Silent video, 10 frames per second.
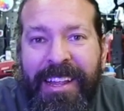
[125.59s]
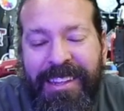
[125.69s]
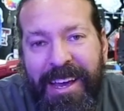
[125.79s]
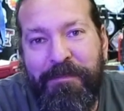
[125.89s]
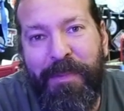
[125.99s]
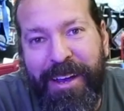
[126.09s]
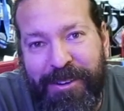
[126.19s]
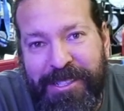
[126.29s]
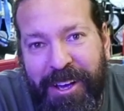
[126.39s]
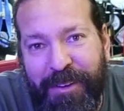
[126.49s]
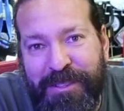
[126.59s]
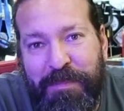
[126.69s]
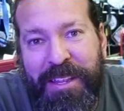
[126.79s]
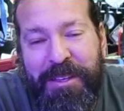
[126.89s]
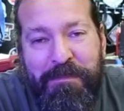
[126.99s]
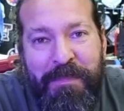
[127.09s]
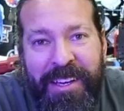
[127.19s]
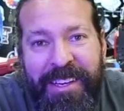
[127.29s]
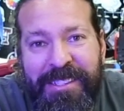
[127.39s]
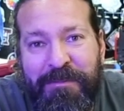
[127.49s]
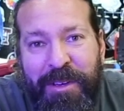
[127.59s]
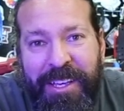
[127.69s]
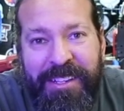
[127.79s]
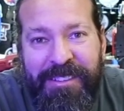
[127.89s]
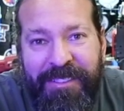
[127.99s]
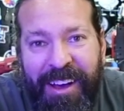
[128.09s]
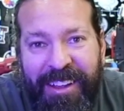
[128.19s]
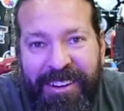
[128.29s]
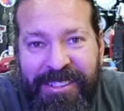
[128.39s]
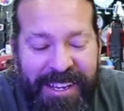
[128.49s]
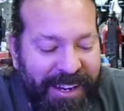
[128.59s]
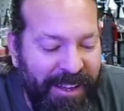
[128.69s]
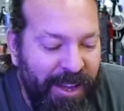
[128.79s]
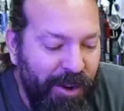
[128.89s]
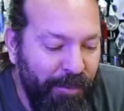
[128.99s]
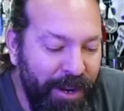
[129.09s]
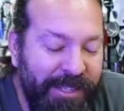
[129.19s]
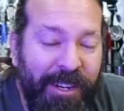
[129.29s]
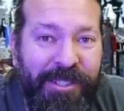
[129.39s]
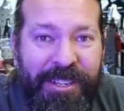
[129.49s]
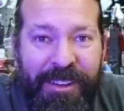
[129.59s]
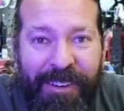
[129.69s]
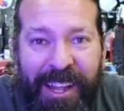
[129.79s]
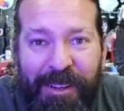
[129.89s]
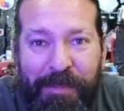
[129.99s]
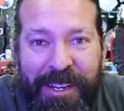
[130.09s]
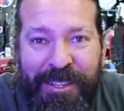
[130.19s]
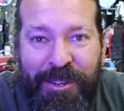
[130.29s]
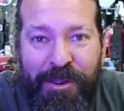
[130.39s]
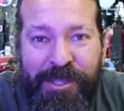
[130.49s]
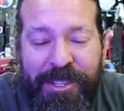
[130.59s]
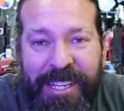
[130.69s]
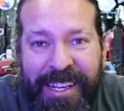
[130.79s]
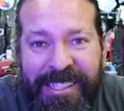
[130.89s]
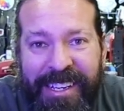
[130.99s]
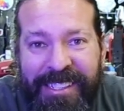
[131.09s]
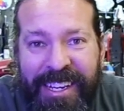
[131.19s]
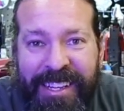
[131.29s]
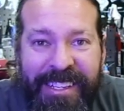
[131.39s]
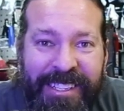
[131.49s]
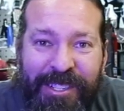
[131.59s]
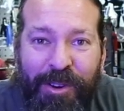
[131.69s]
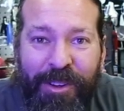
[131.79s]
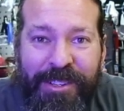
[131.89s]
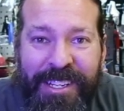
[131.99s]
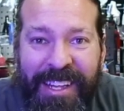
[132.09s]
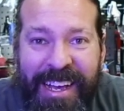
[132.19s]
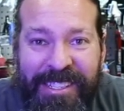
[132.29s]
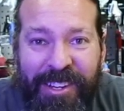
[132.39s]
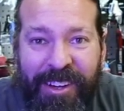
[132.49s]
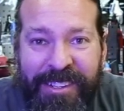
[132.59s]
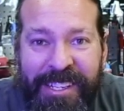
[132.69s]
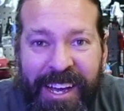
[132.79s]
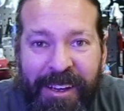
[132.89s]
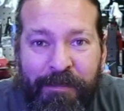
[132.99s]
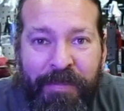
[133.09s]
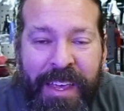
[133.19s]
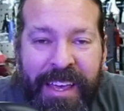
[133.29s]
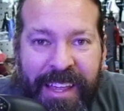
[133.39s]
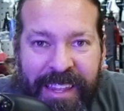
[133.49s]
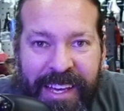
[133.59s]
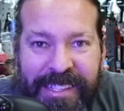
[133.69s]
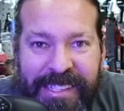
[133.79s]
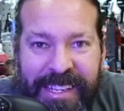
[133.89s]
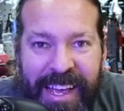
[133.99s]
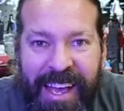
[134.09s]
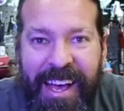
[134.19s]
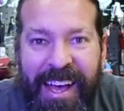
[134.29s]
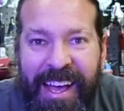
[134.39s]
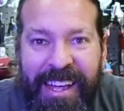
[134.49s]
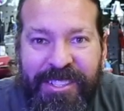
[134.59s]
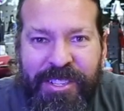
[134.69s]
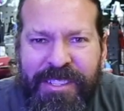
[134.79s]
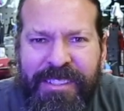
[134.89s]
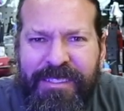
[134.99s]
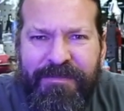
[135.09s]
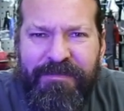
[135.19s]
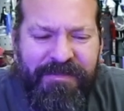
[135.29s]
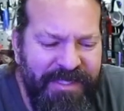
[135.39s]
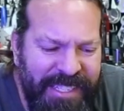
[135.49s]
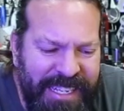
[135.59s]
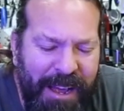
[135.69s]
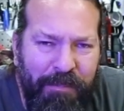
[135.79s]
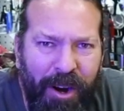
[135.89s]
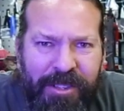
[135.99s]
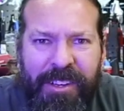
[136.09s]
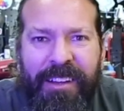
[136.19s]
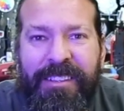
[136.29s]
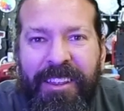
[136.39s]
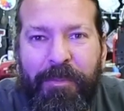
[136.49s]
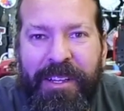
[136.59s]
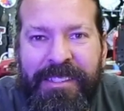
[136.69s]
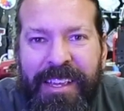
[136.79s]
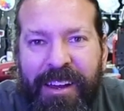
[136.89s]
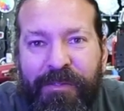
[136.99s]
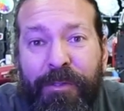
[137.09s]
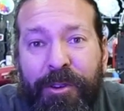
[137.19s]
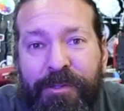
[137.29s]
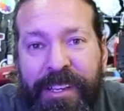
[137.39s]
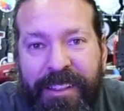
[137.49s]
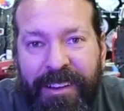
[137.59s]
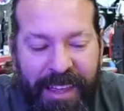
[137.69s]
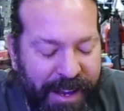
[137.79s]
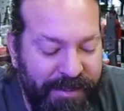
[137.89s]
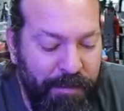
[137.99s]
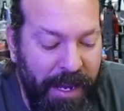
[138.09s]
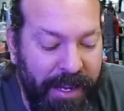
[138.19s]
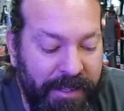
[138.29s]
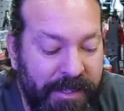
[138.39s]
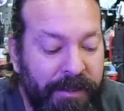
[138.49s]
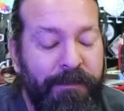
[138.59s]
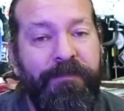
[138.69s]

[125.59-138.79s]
Let Microsoft spend the millions and millions of dollars in research and development and user testing to get these controllers to last a long time. Let's uh, just snap parts onto them instead of reducing their lifespans.